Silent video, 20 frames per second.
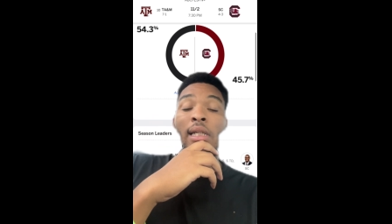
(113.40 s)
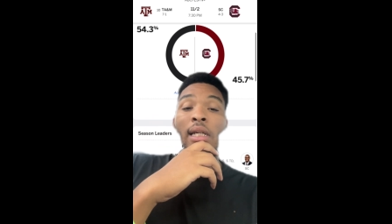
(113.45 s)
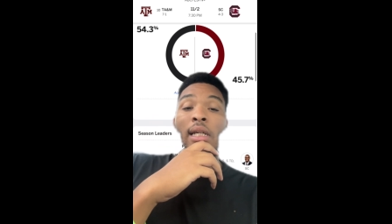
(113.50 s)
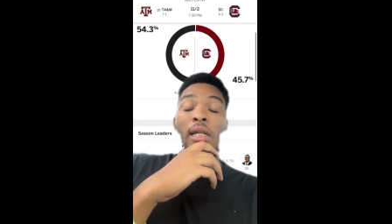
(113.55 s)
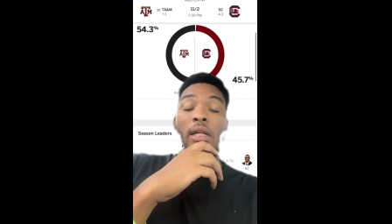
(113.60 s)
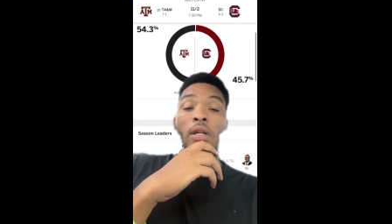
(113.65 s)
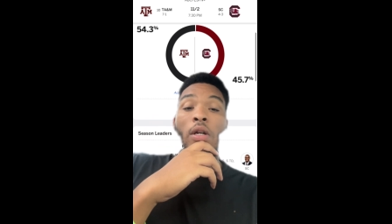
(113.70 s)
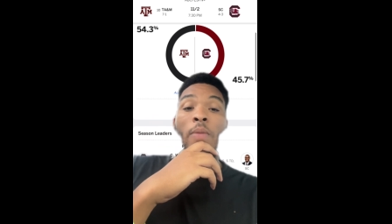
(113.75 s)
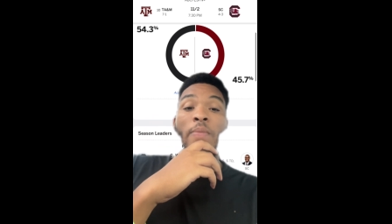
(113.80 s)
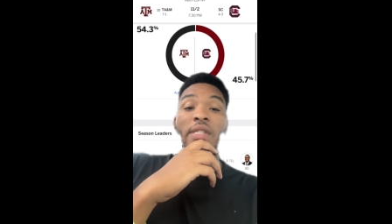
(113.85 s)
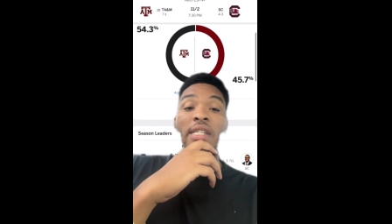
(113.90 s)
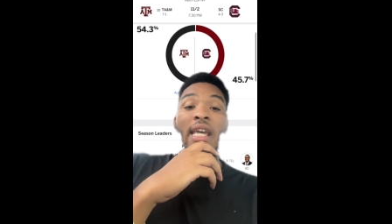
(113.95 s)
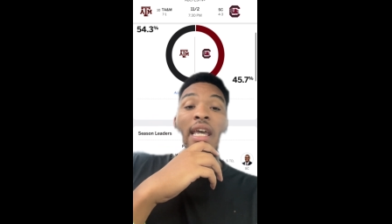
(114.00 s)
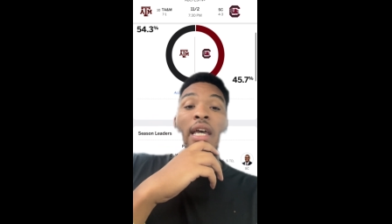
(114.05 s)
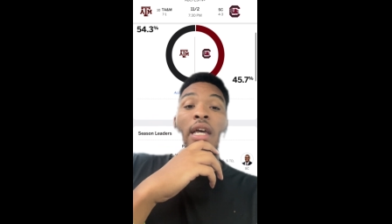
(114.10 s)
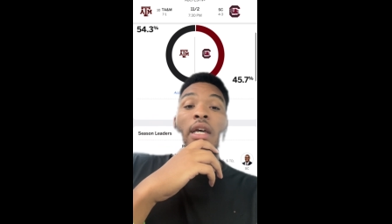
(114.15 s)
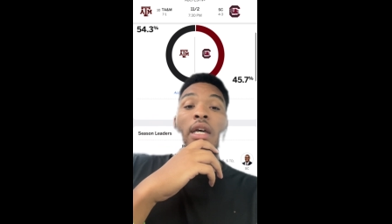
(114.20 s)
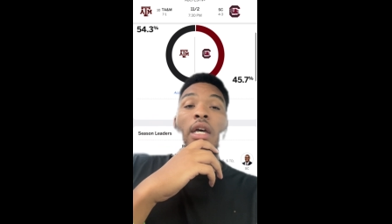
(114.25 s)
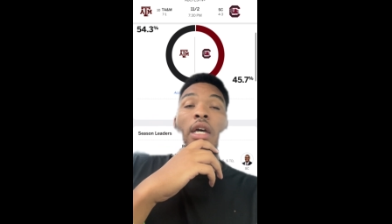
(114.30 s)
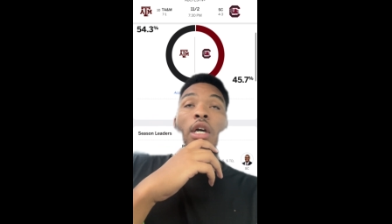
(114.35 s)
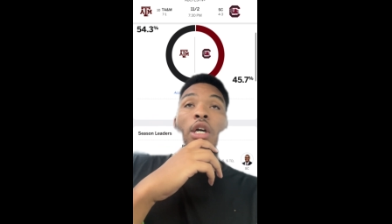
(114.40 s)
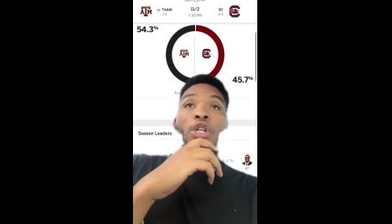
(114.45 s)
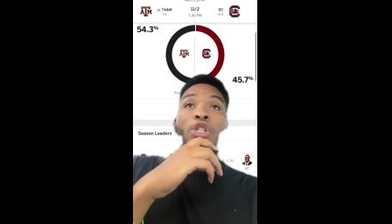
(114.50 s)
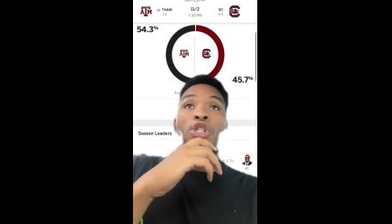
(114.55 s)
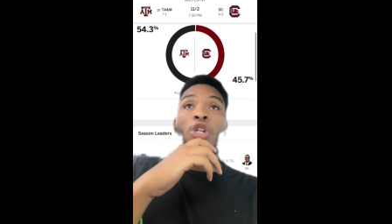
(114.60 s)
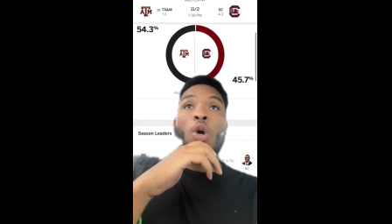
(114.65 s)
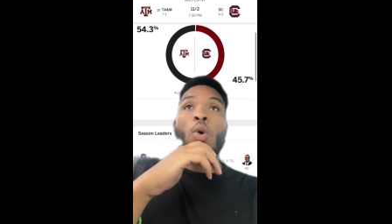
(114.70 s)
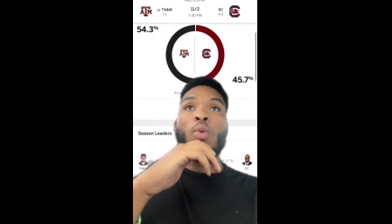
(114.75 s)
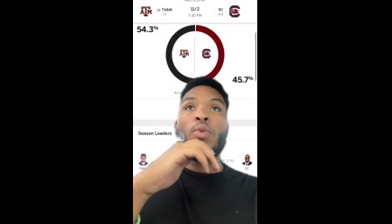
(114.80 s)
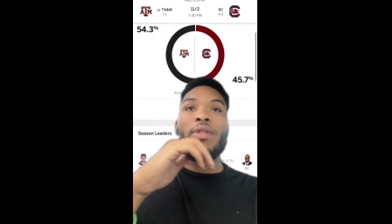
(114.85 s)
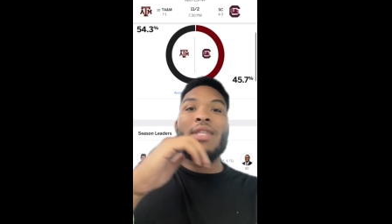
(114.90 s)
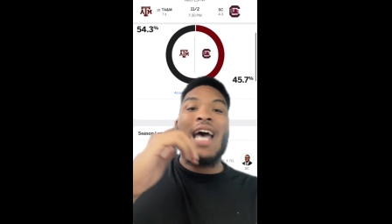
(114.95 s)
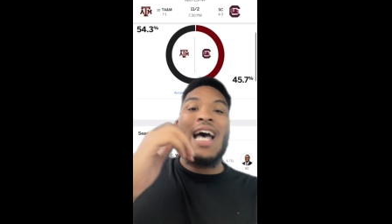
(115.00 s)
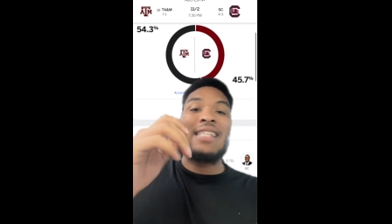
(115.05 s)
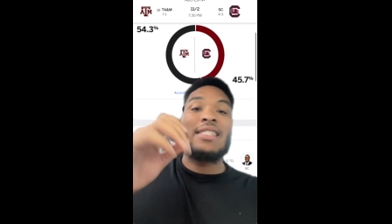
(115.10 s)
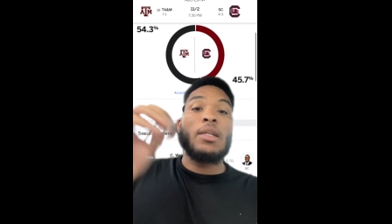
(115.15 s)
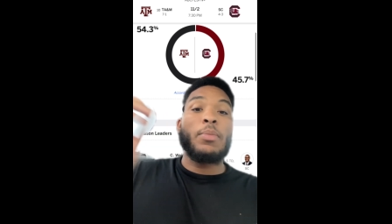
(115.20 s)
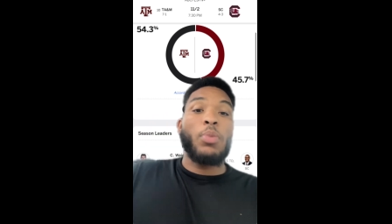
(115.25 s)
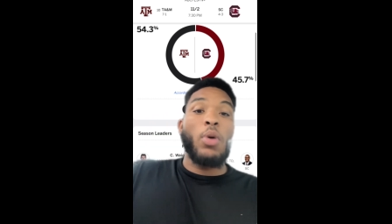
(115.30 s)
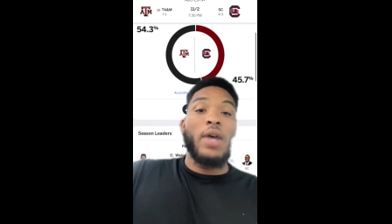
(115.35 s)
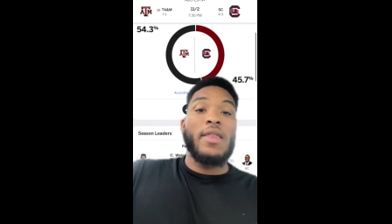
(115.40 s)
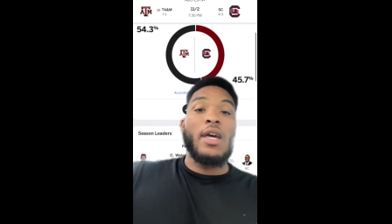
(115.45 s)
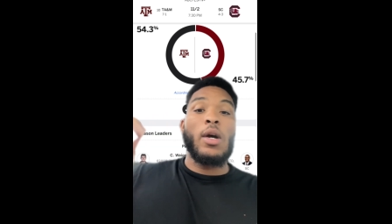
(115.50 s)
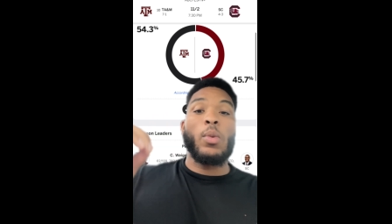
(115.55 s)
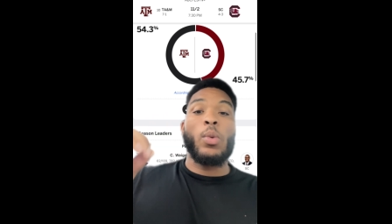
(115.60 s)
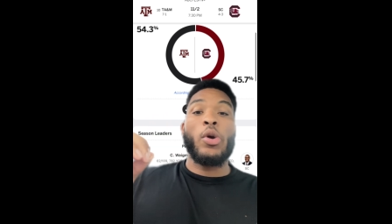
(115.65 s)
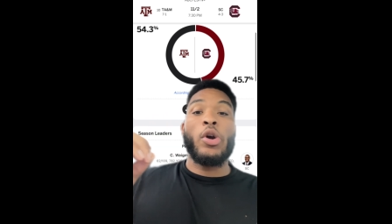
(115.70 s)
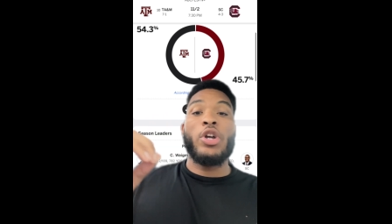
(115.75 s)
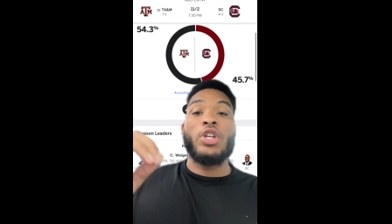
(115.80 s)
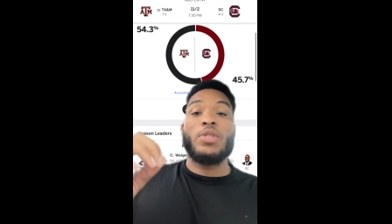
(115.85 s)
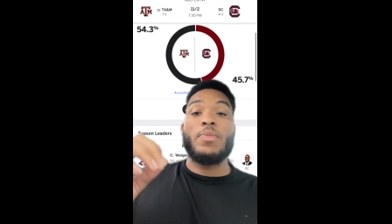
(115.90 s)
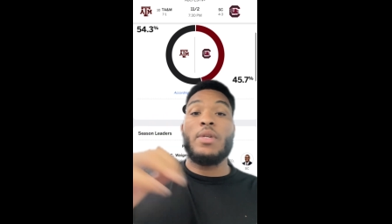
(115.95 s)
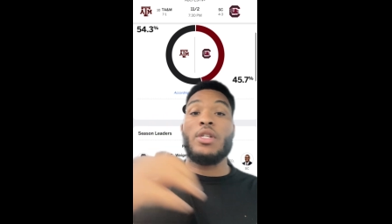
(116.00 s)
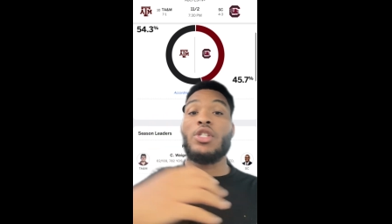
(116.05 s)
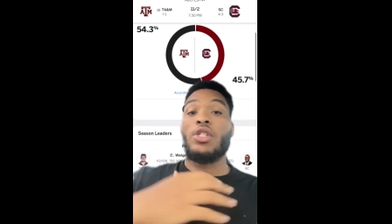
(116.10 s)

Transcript: You know what I'm saying? So that's the part that worries me.